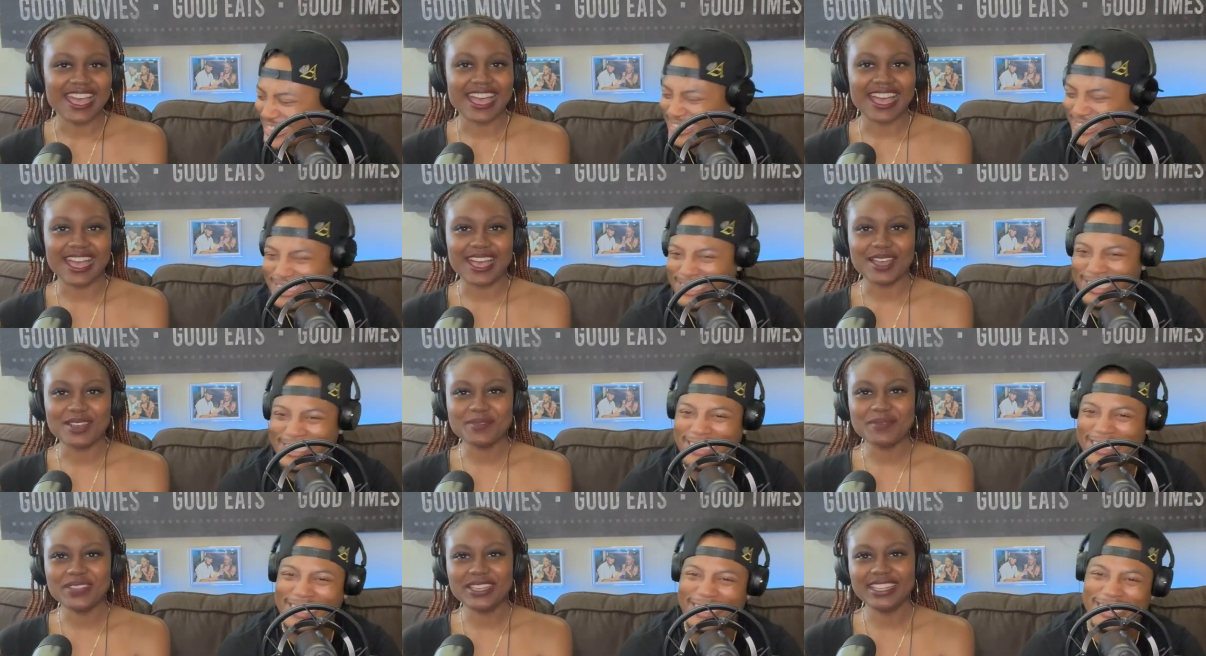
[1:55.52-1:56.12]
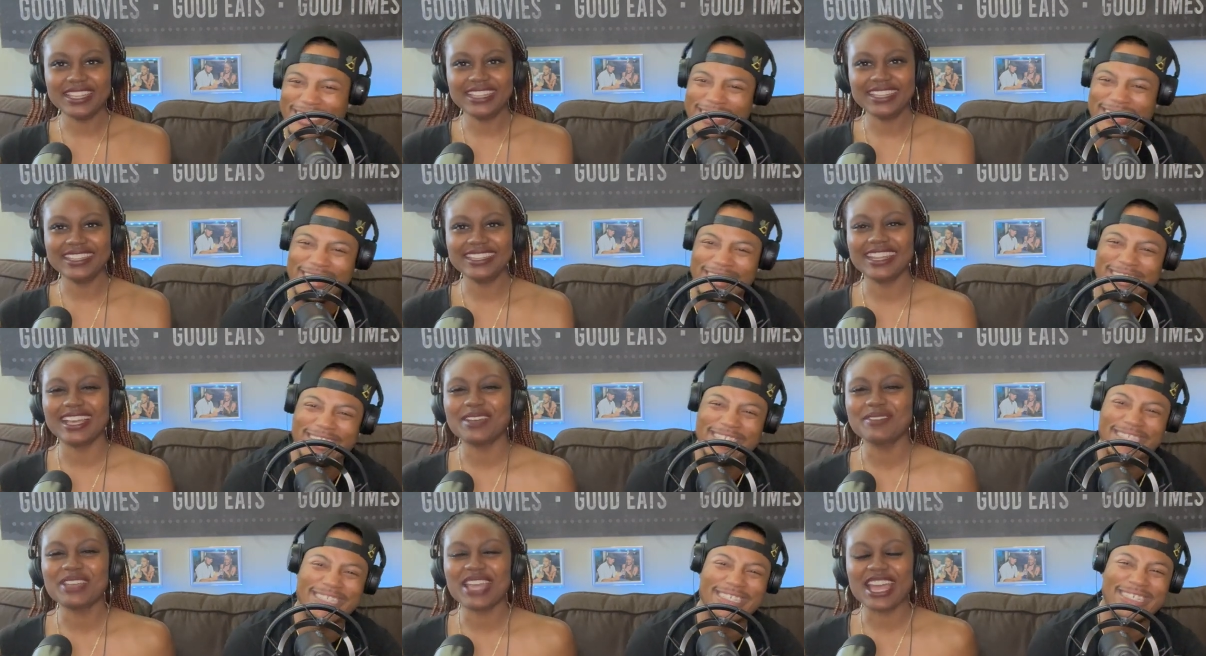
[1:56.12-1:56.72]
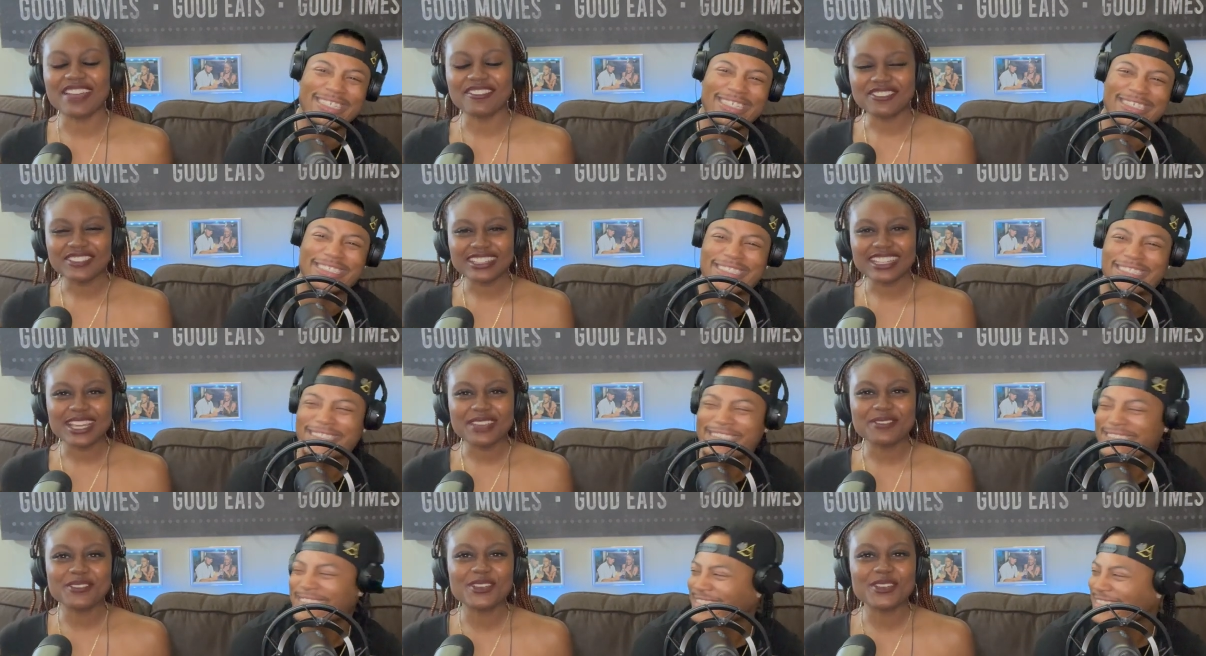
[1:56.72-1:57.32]
Speaker 1: I mean, I mean, I feel
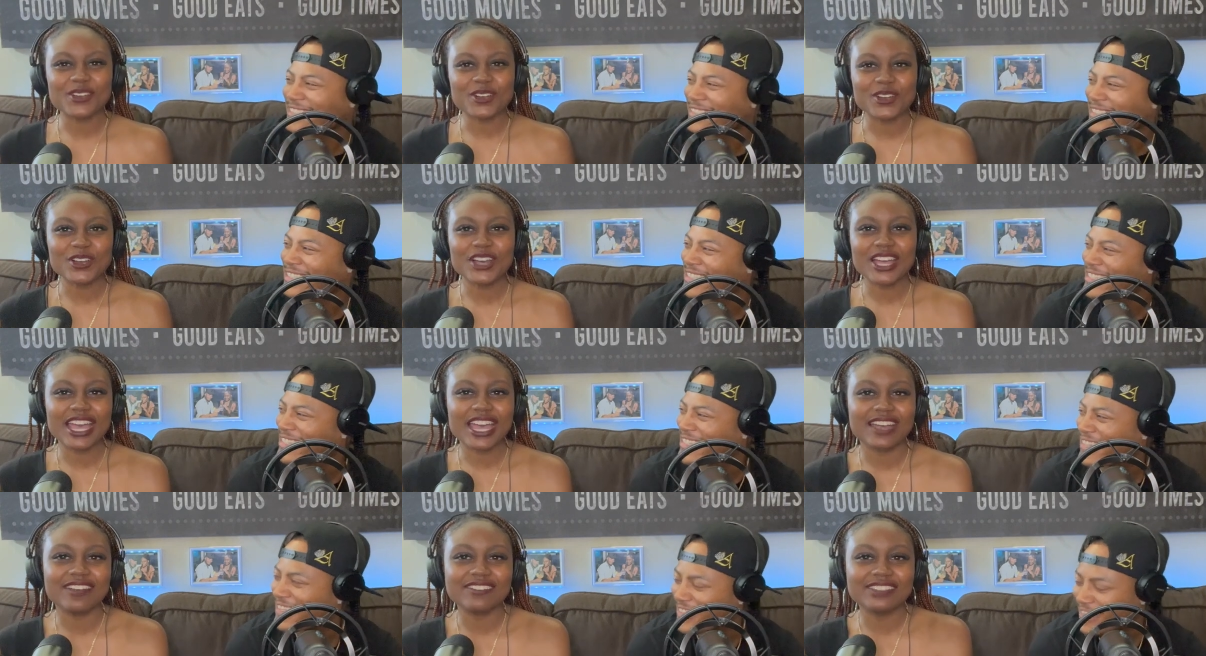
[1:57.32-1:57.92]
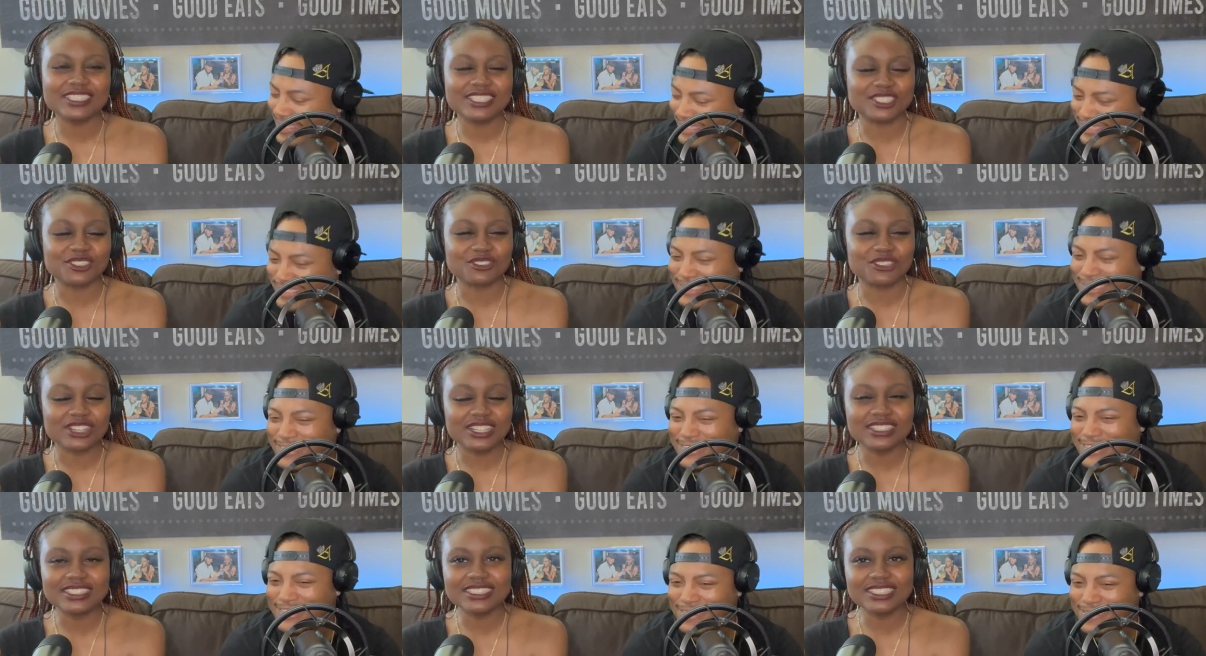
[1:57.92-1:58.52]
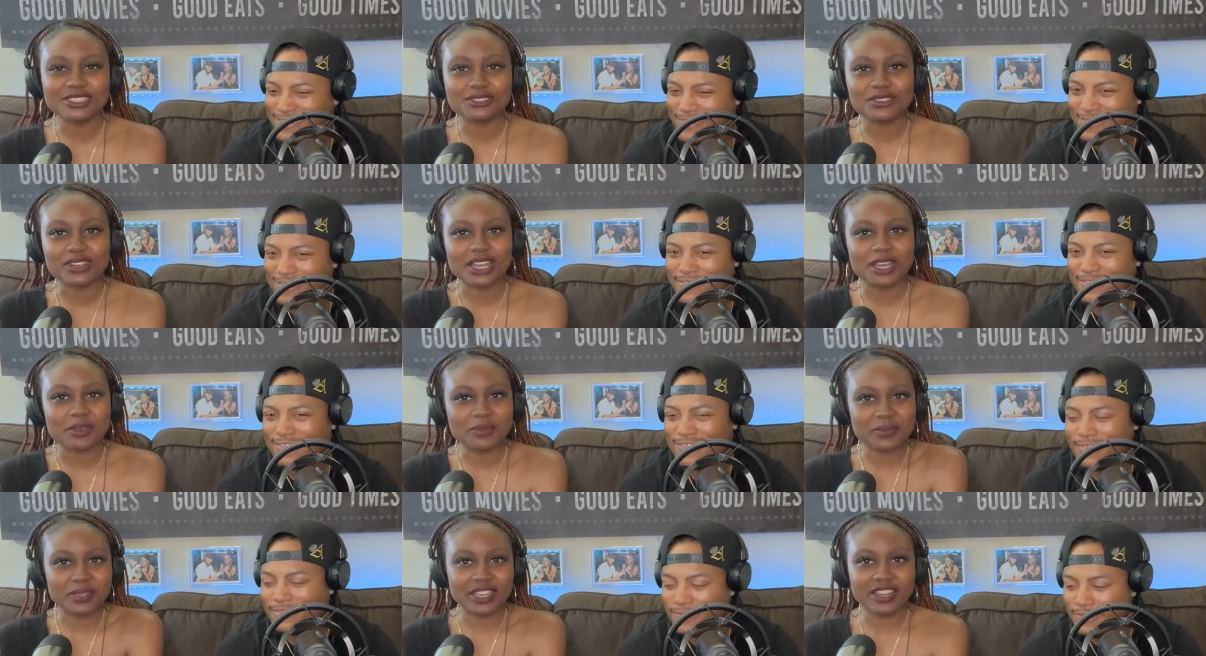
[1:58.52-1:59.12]
like we all have this run-ins with
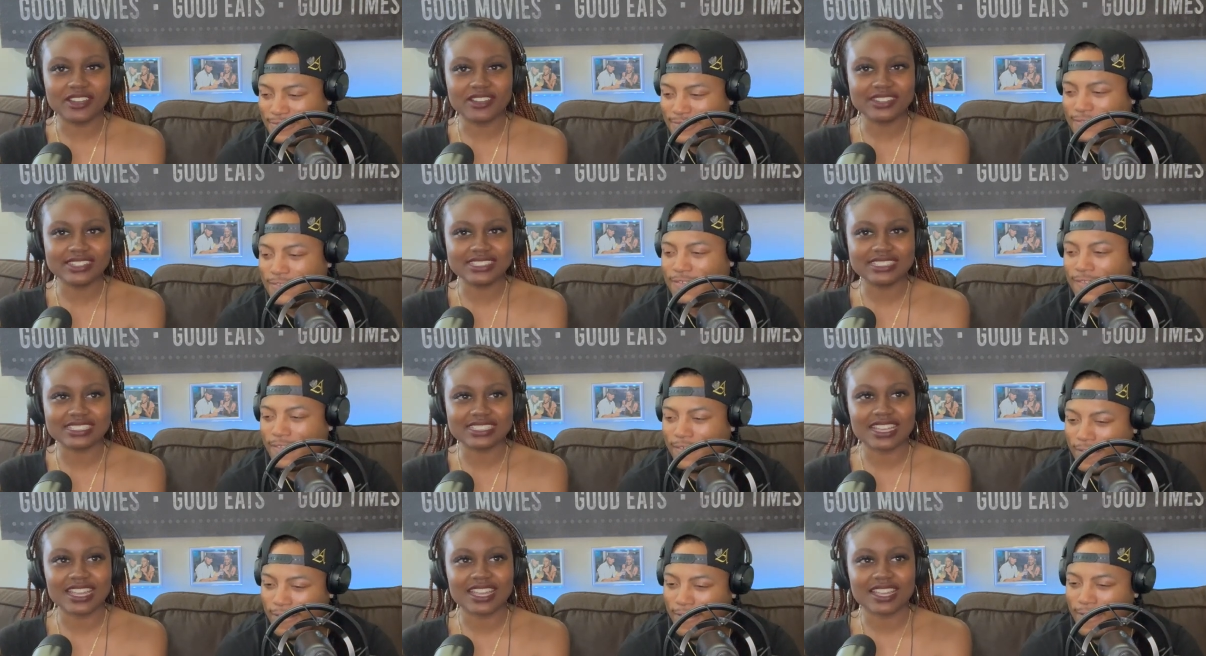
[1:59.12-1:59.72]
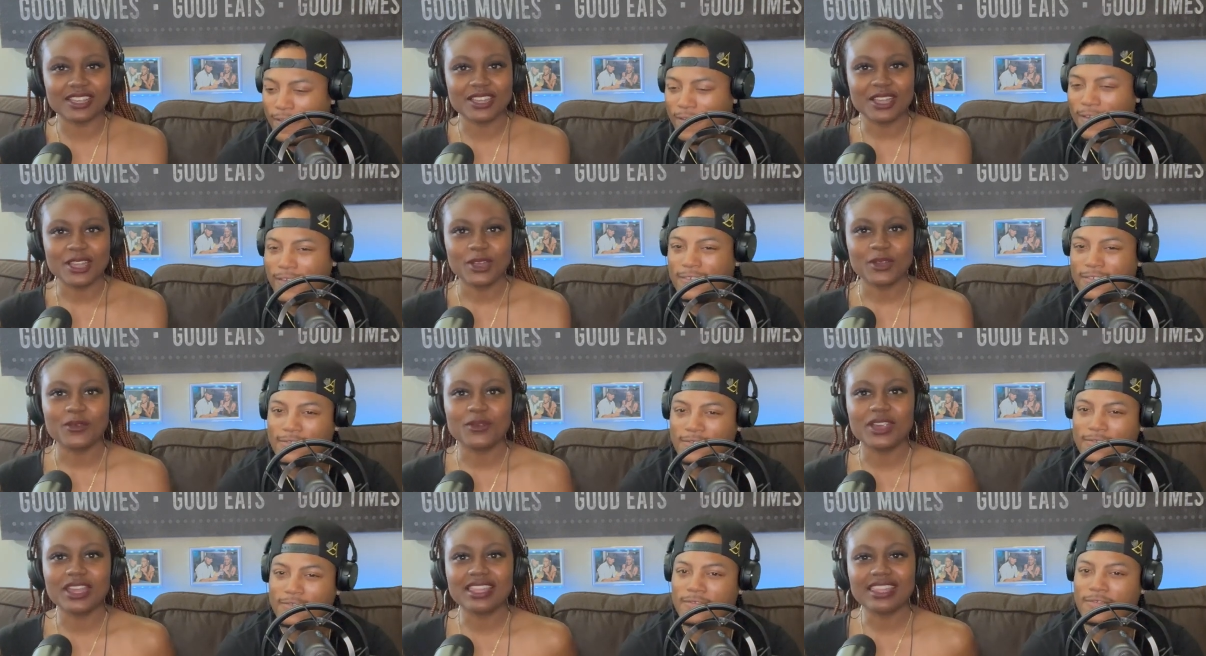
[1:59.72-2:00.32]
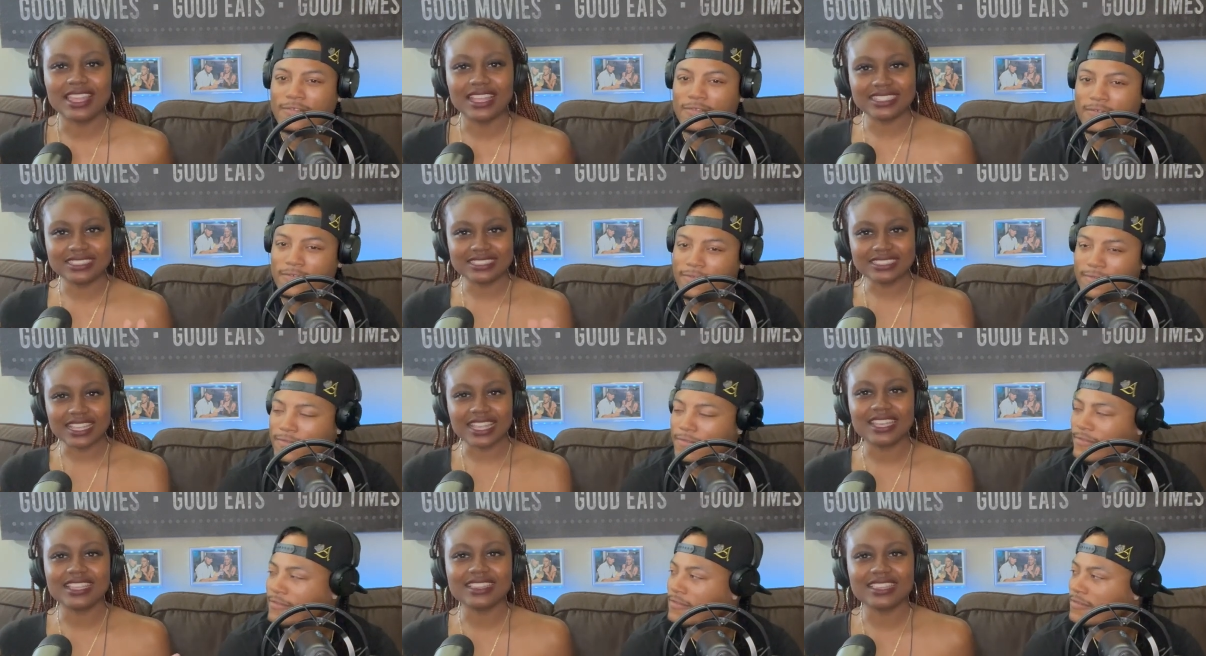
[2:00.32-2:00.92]
our parents, like where they
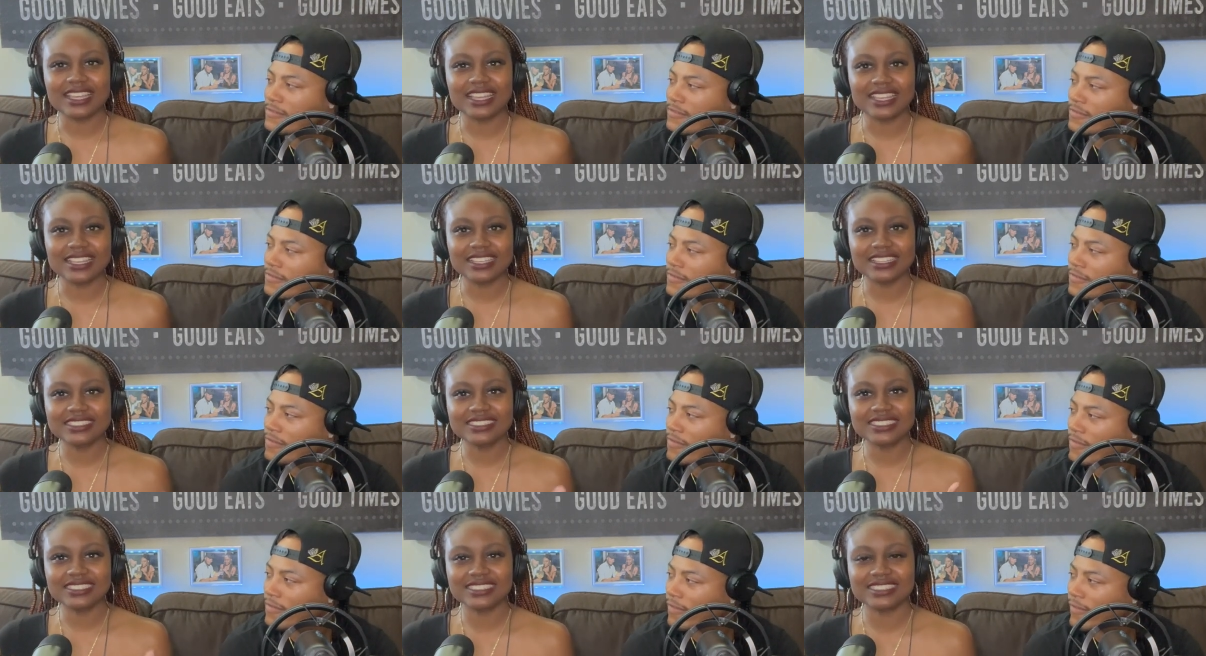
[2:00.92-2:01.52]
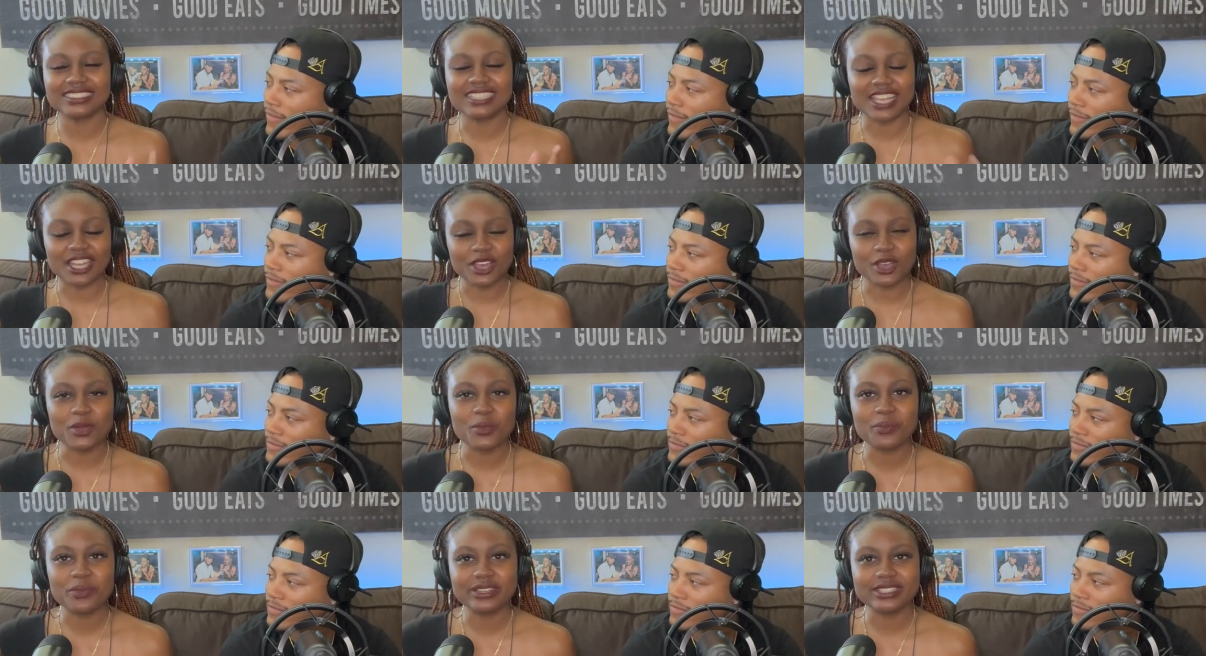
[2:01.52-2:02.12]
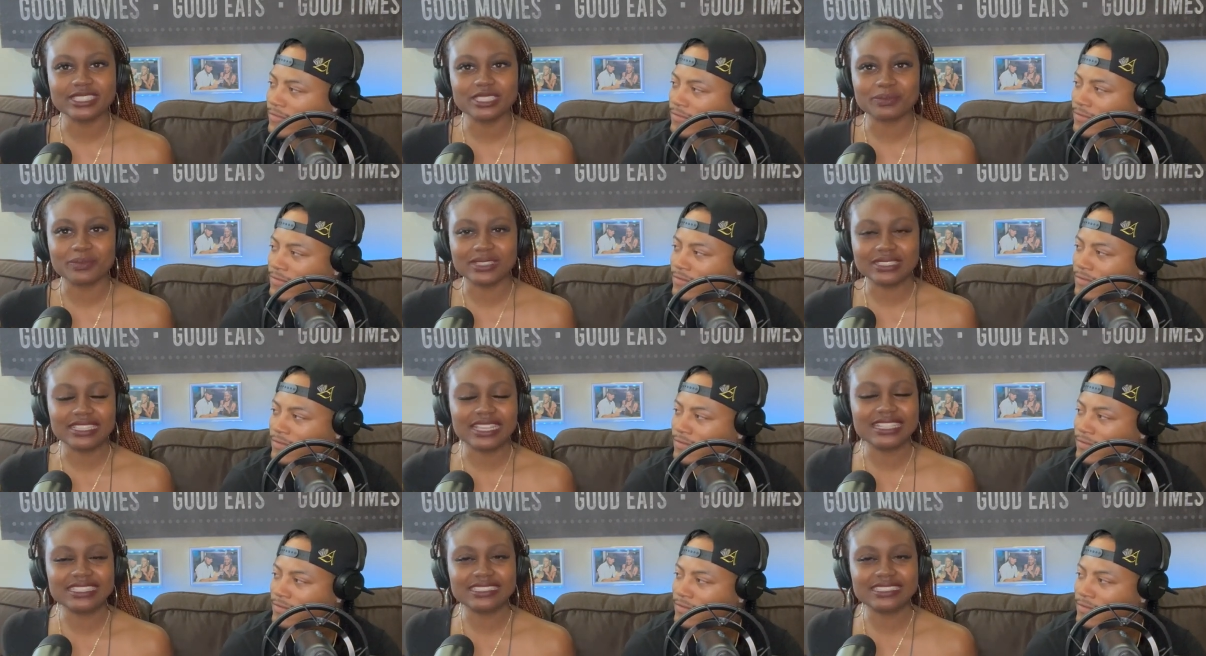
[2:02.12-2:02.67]
say things to help us, but they